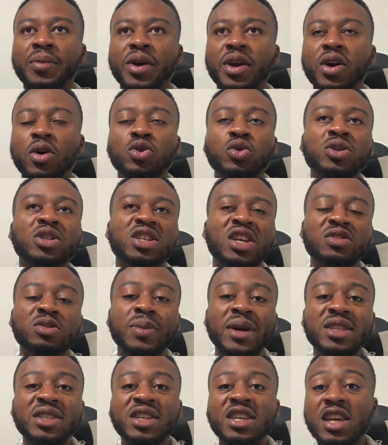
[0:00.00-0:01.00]
it also saves
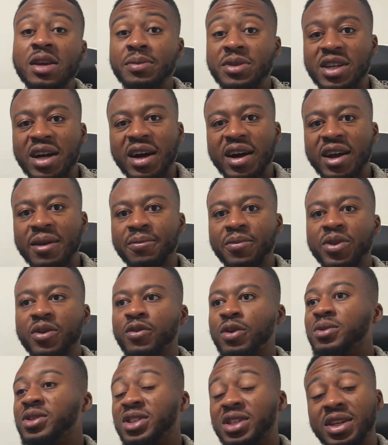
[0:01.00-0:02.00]
my team time
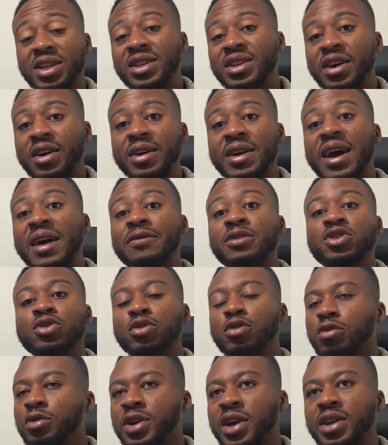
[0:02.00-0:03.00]
from sitting there and having to
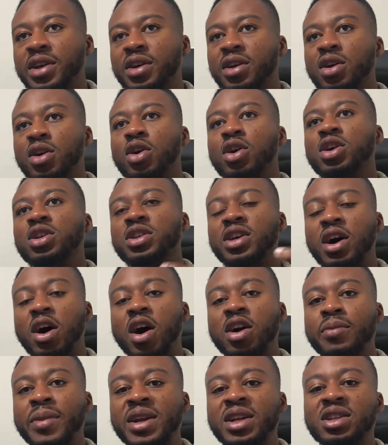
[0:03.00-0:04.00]
create it. They're
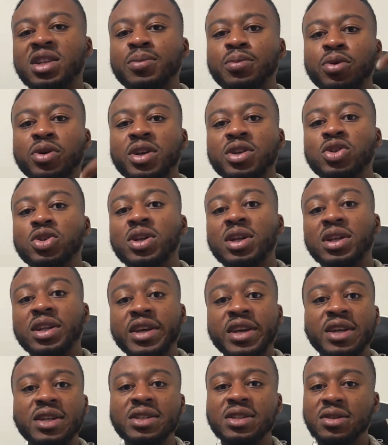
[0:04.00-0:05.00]
automatically put into the
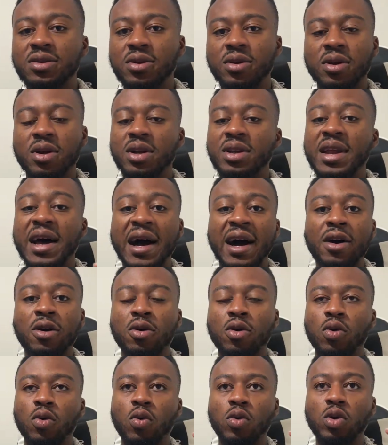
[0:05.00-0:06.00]
lead.
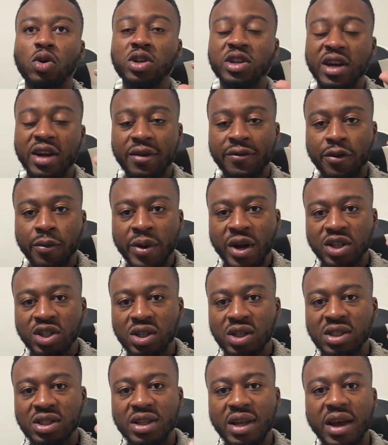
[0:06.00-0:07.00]
Now, their
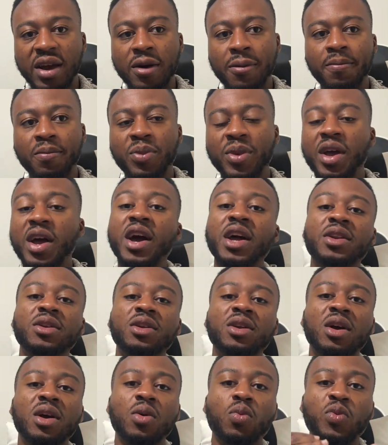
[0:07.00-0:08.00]
information is there, and
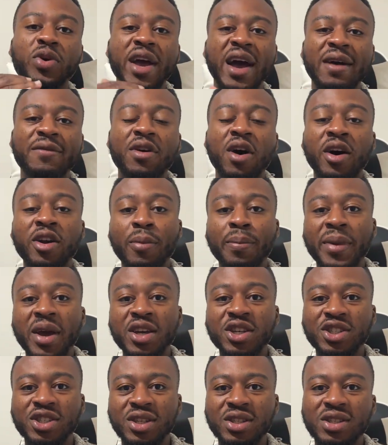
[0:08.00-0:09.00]
we have
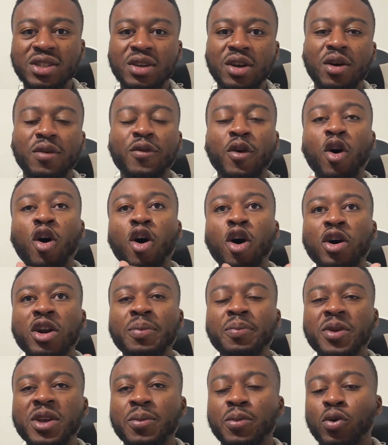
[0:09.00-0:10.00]
automations for all
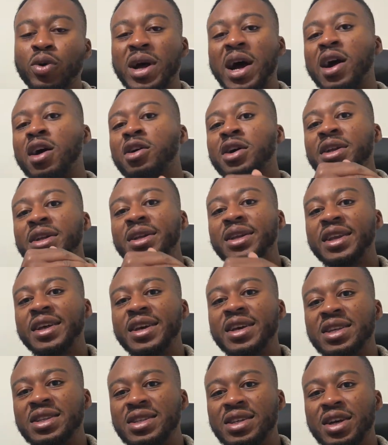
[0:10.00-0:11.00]
the people that are in
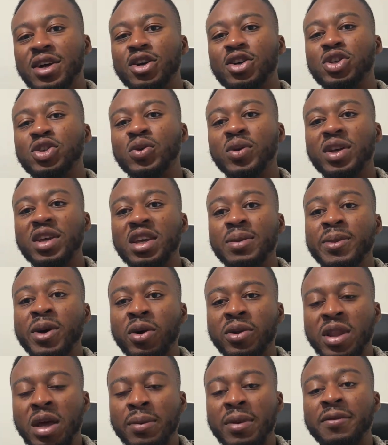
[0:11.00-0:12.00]
leads to
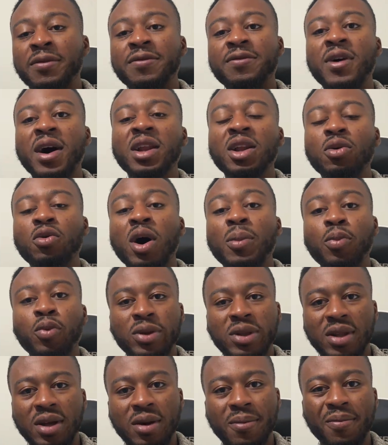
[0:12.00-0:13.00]
email them and follow up
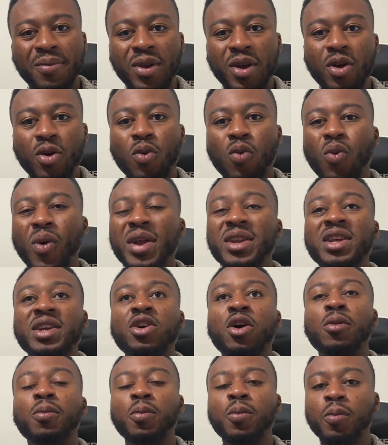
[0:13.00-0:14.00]
with them when
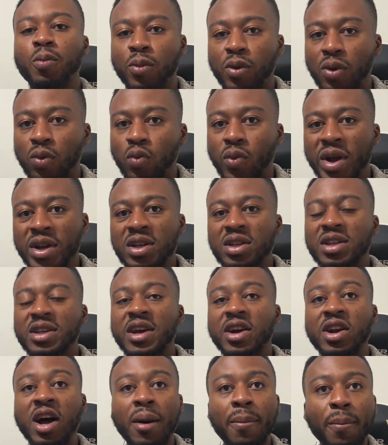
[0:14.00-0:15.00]

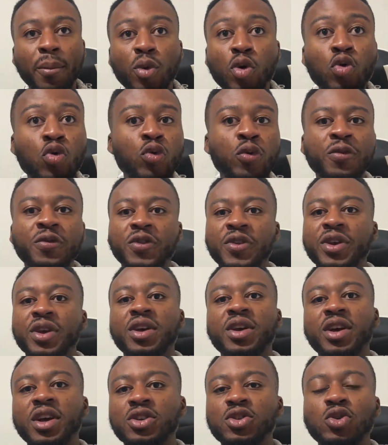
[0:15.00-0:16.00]
they're not moved
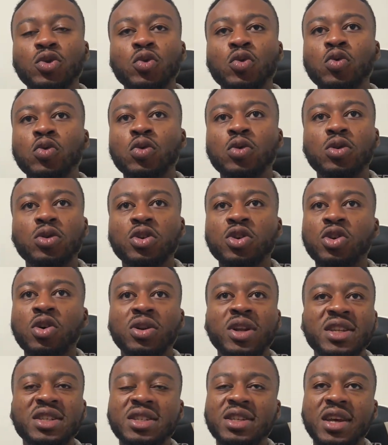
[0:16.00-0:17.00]
into,
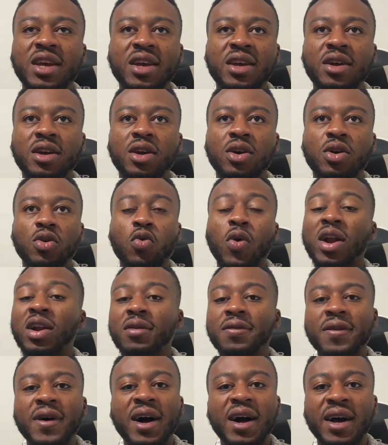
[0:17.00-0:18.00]
let's say
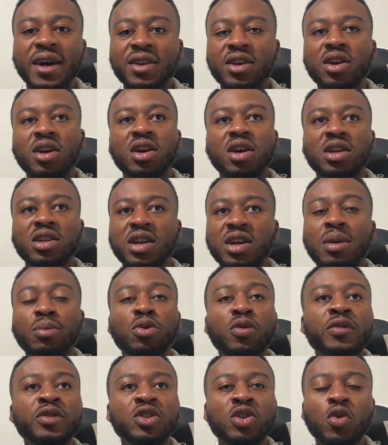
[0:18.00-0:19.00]
qualified. They're not
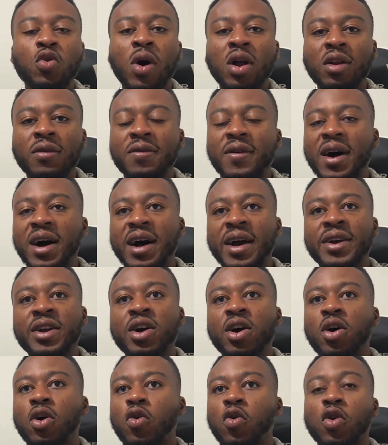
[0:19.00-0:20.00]
moved into qualified
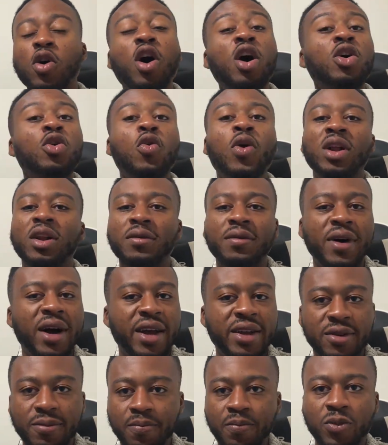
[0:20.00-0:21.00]
or
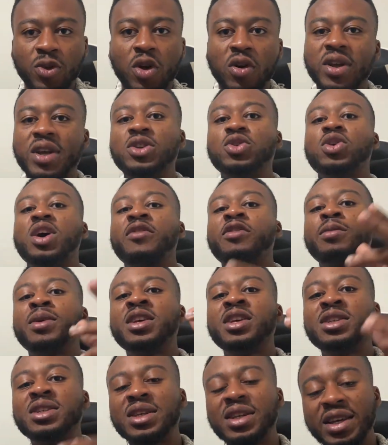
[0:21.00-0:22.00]
unqualified. Okay, so
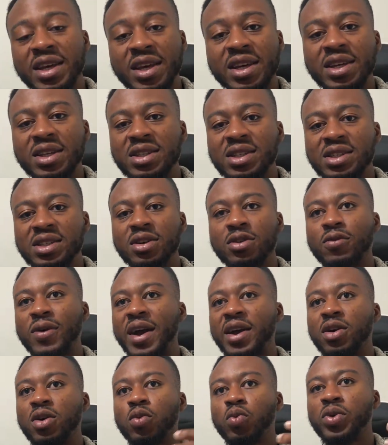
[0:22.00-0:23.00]
everybody in leads,
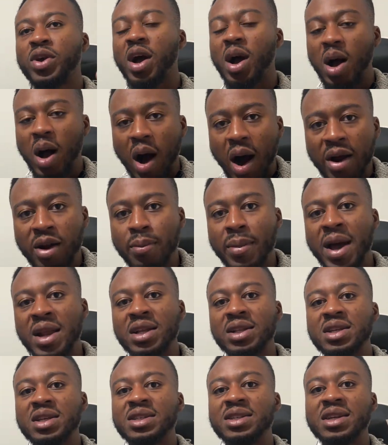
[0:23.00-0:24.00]
right? We
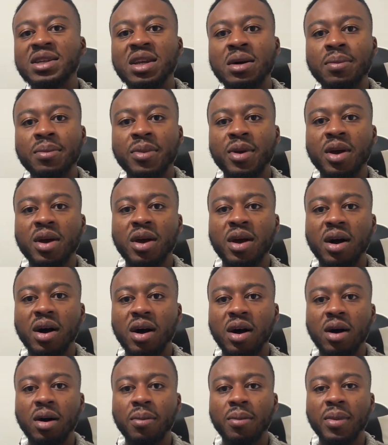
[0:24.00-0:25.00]
automatically send them
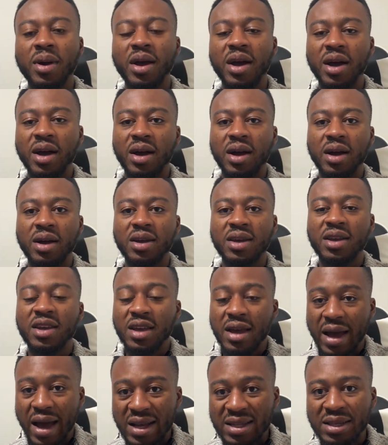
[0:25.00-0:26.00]

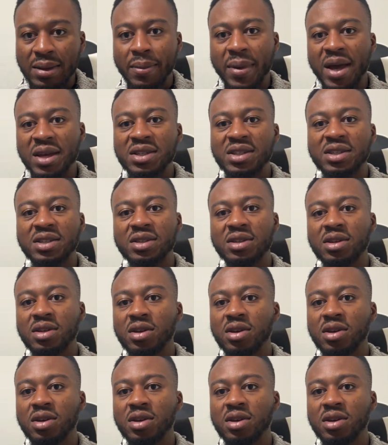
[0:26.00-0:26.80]
SMS,